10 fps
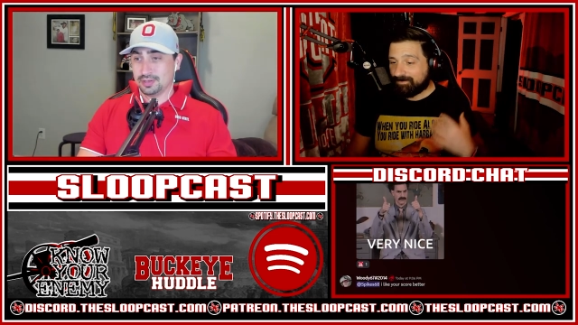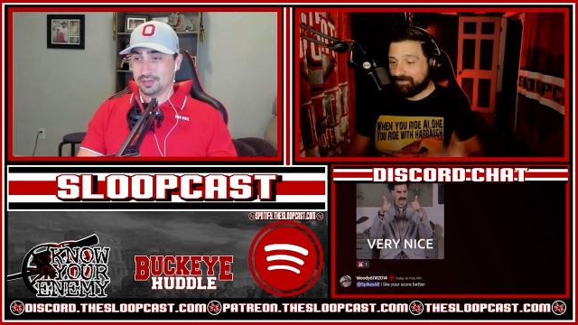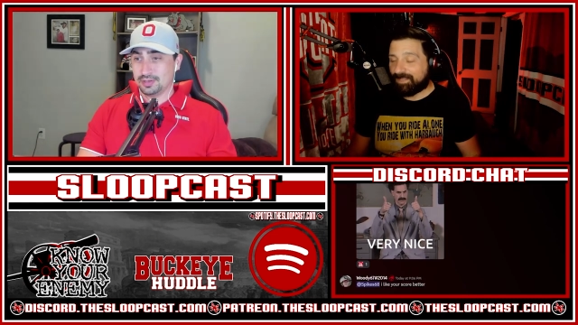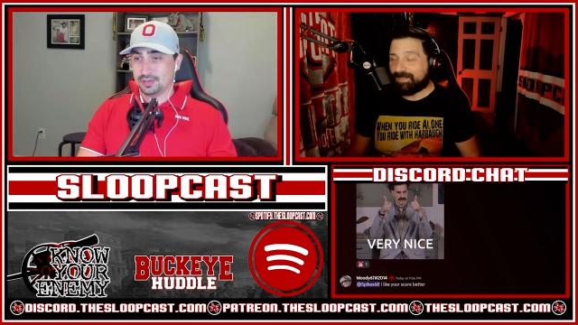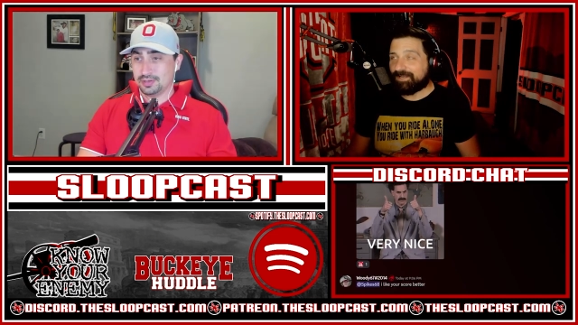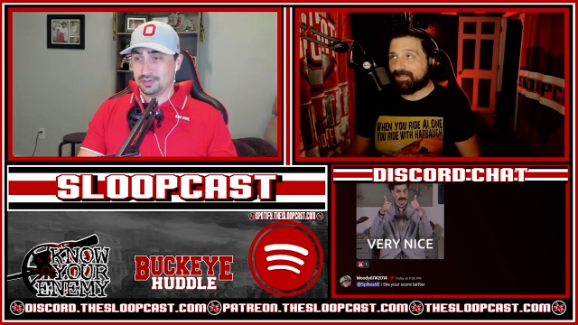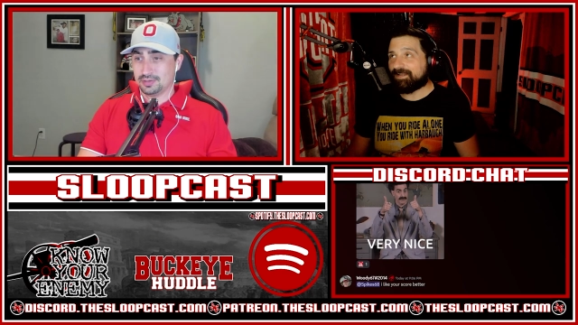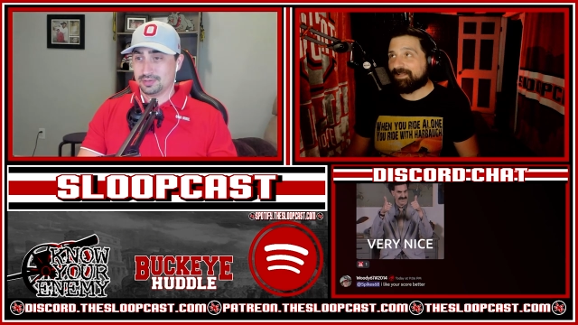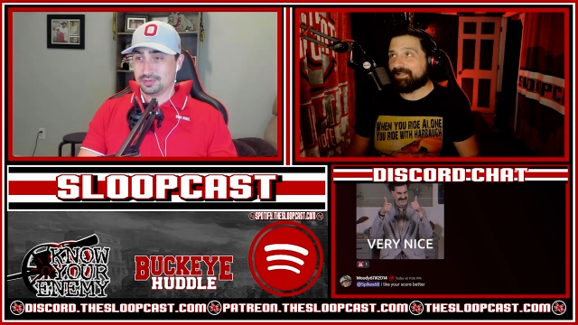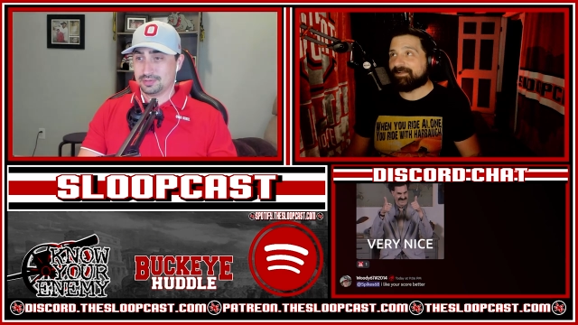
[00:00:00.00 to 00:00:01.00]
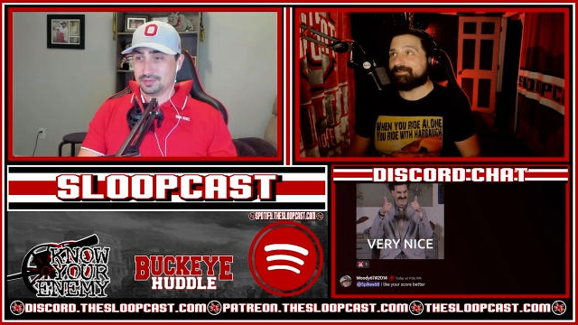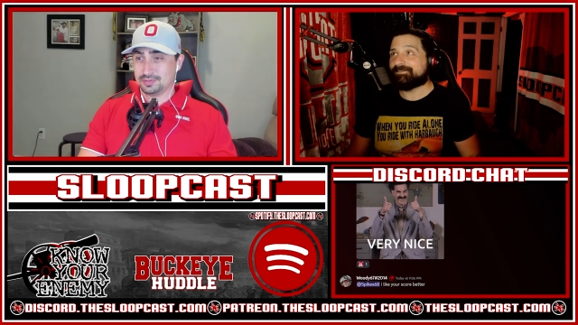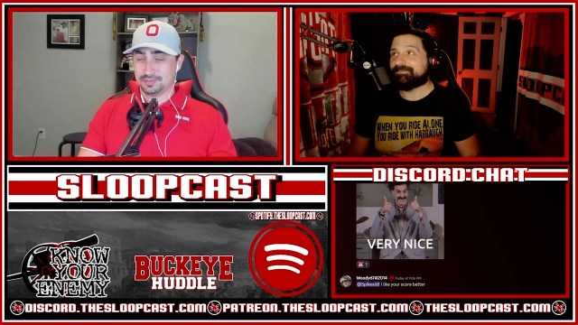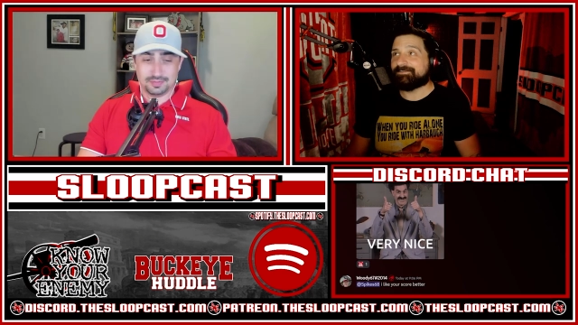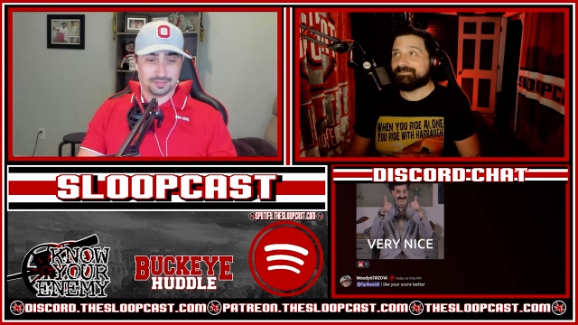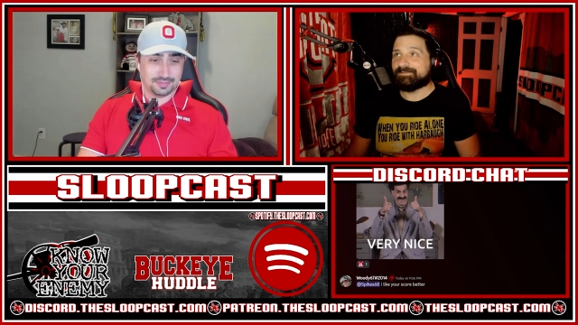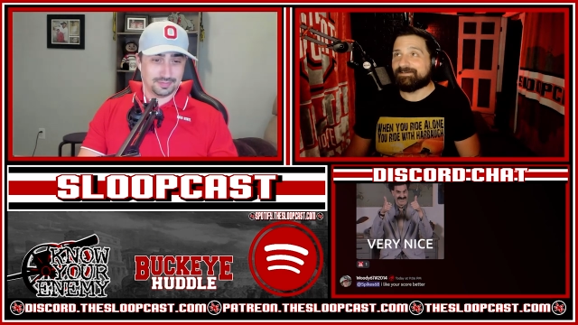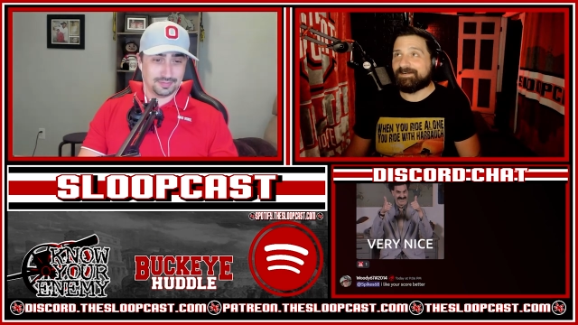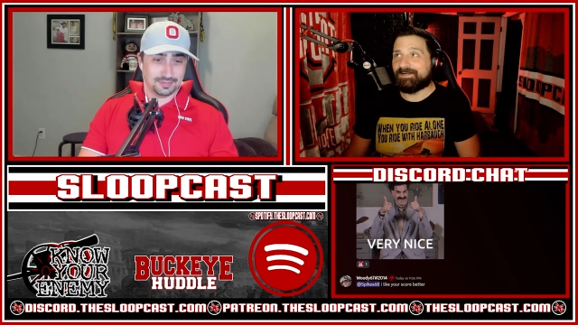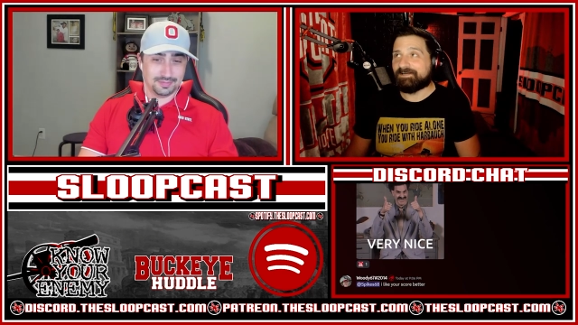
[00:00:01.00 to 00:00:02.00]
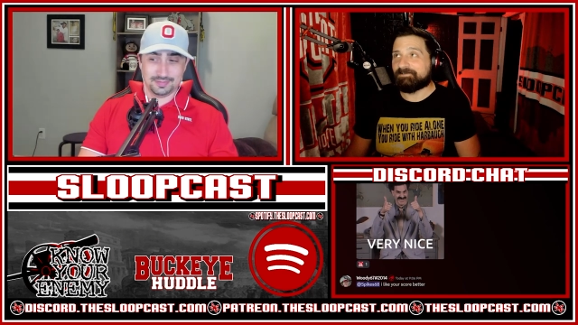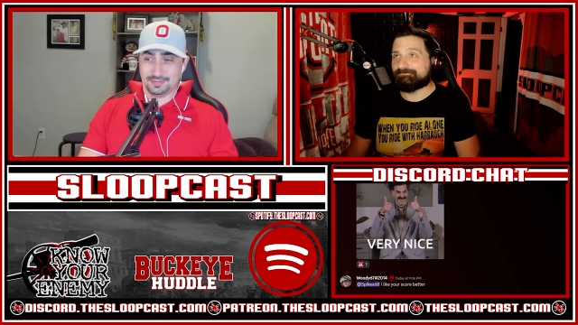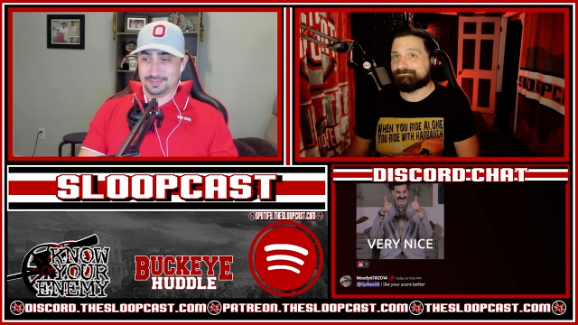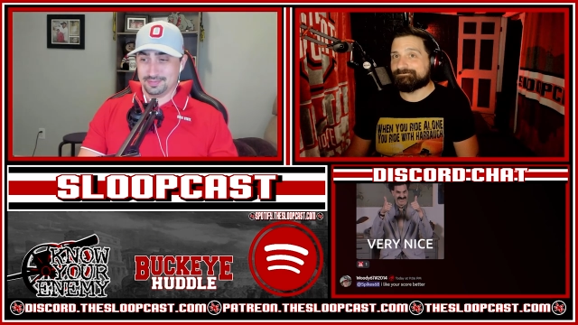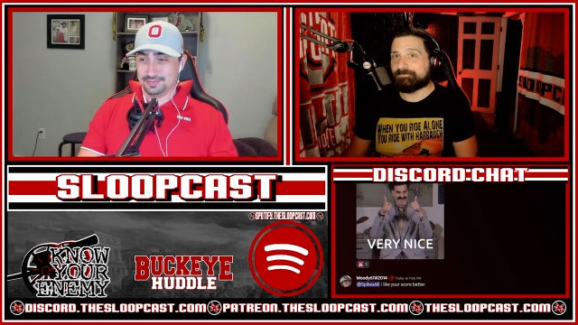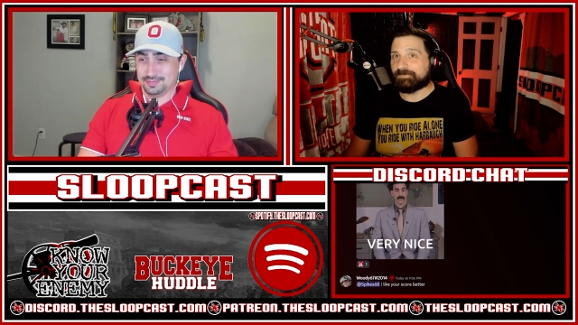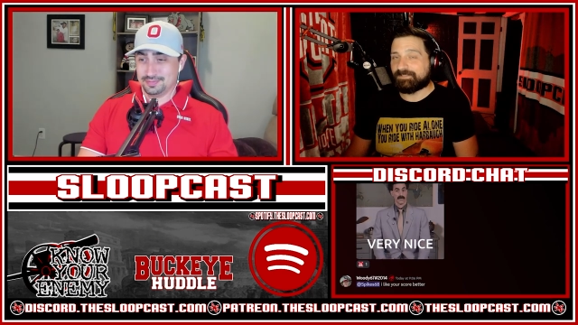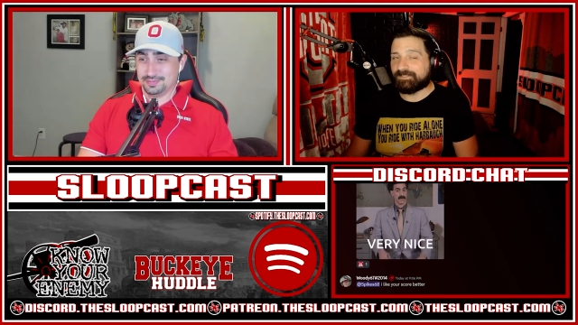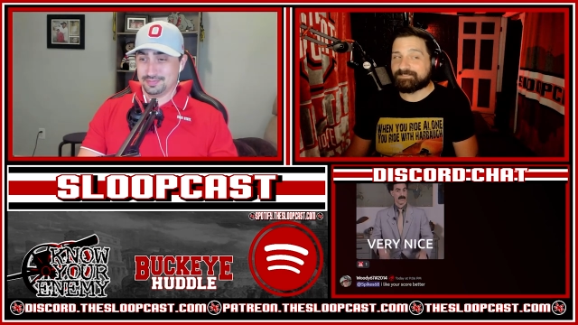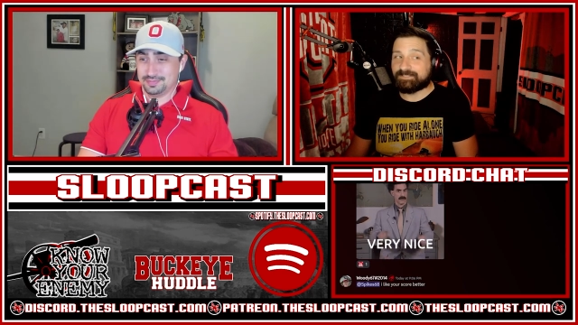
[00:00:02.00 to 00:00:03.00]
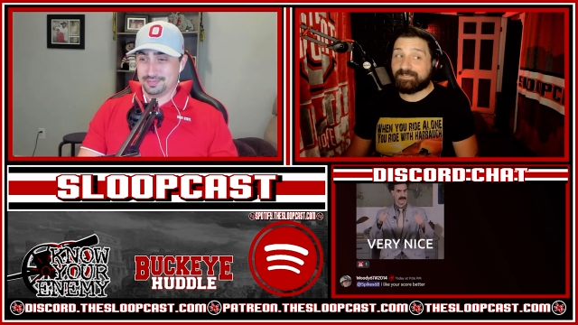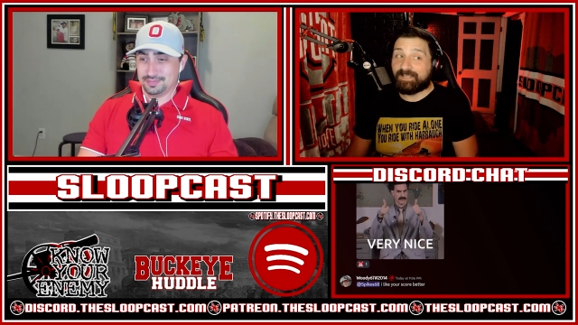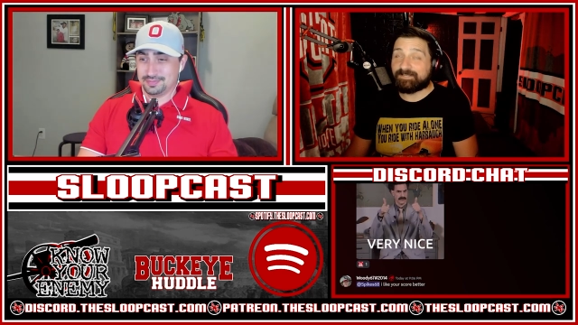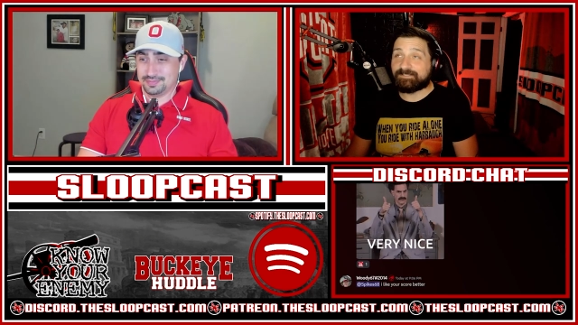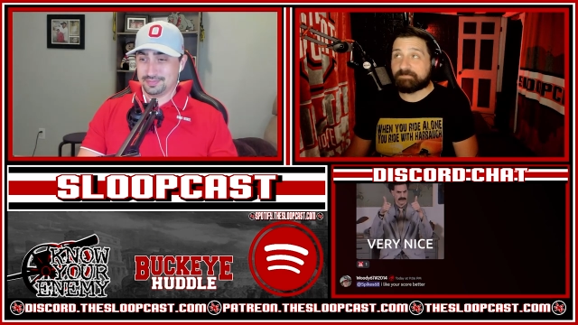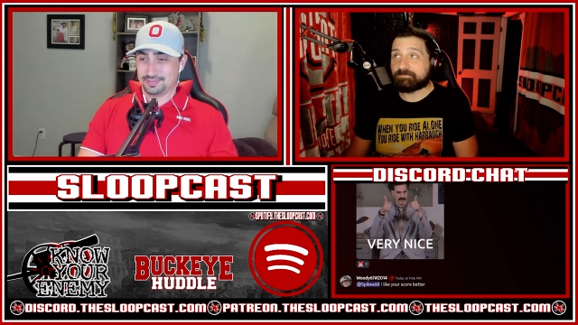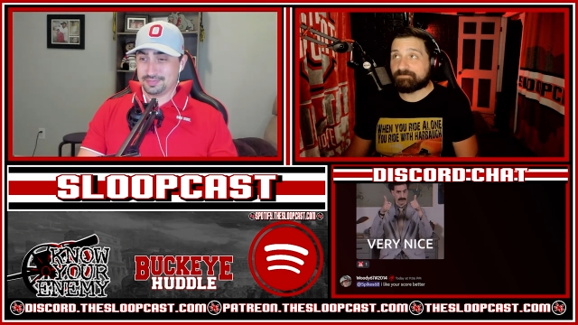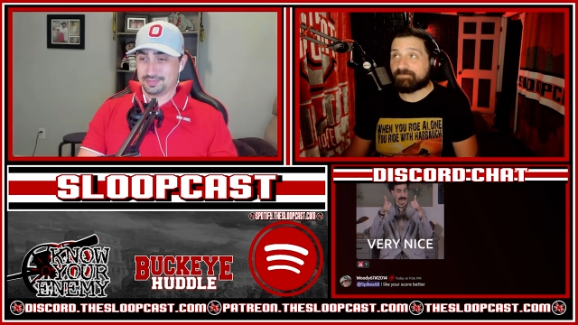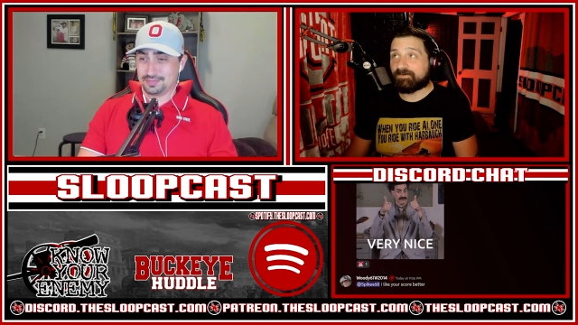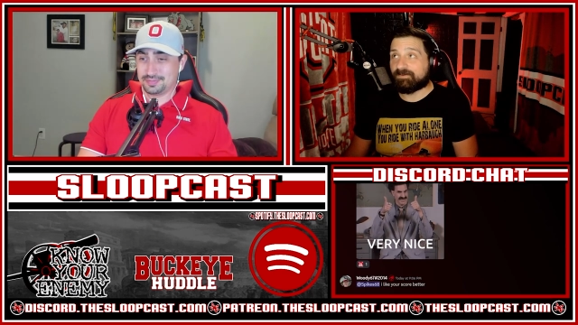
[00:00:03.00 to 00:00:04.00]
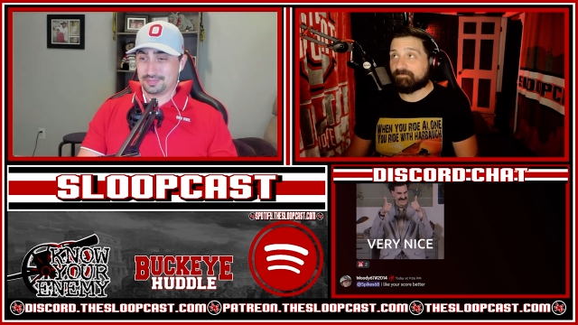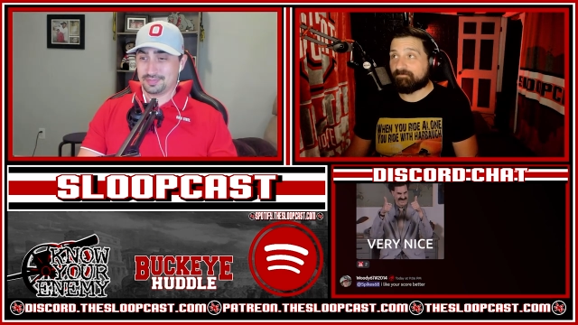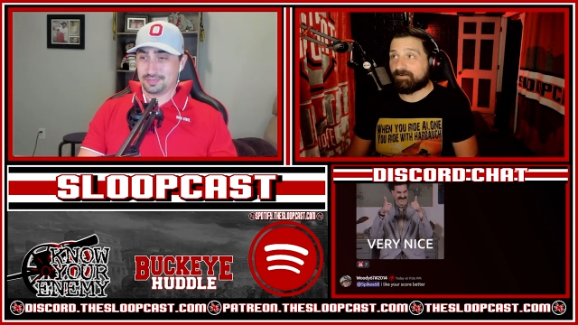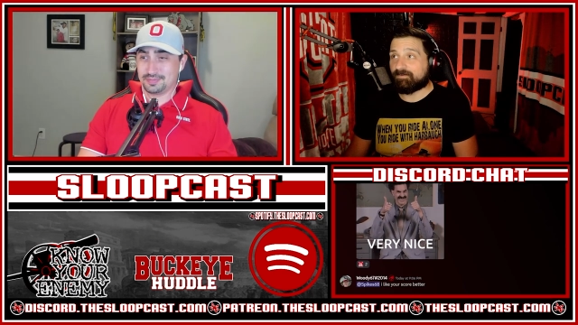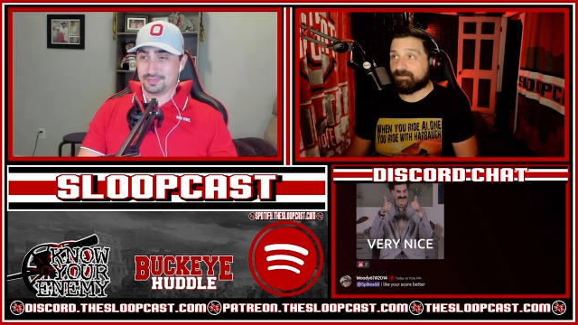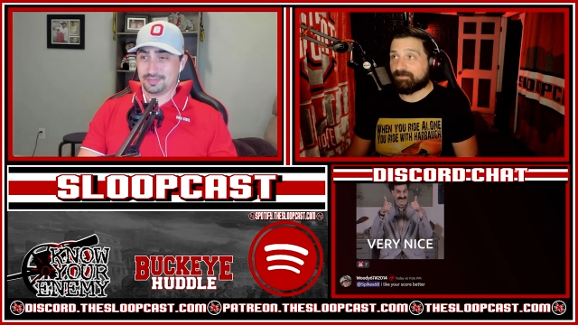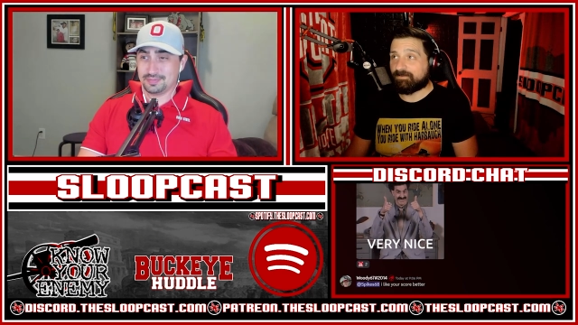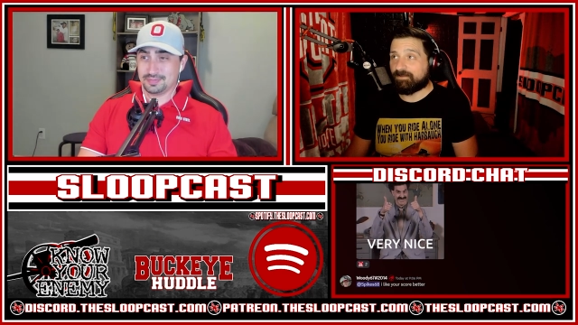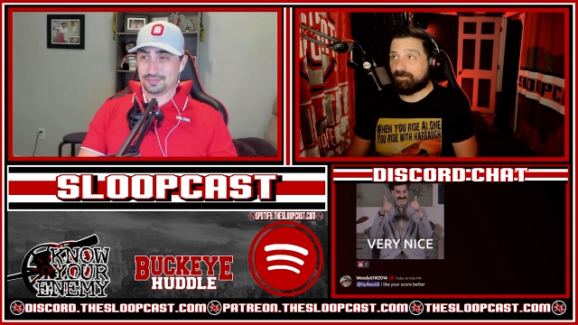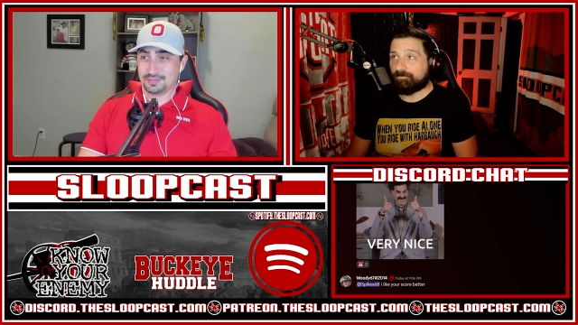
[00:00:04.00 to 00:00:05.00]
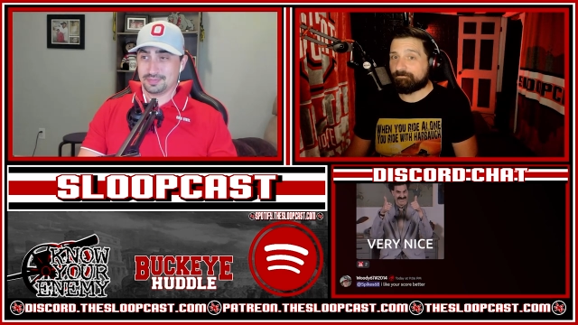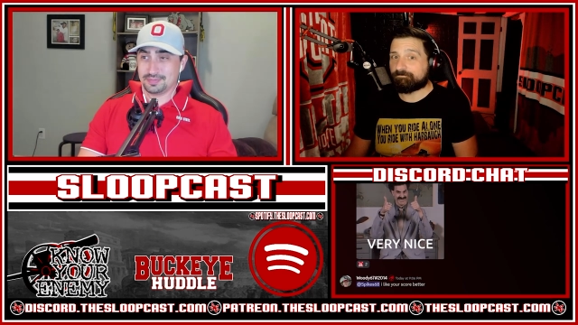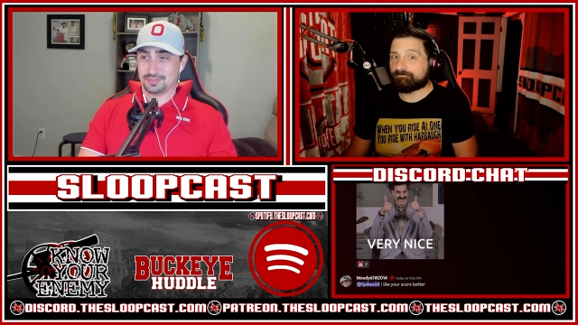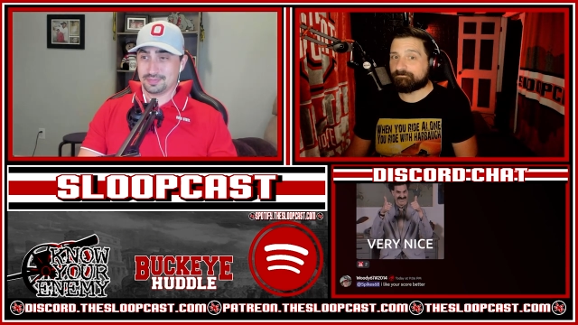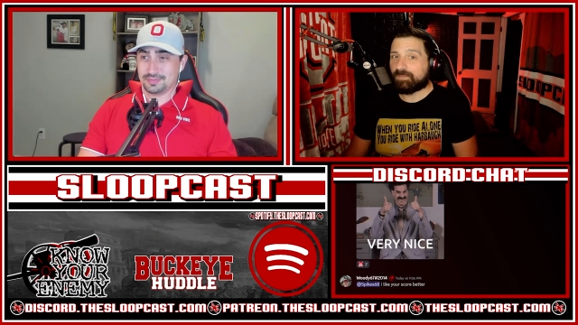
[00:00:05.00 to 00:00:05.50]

Speaker 1: yada, yada, yada. Um, but this Indiana team is very, very um,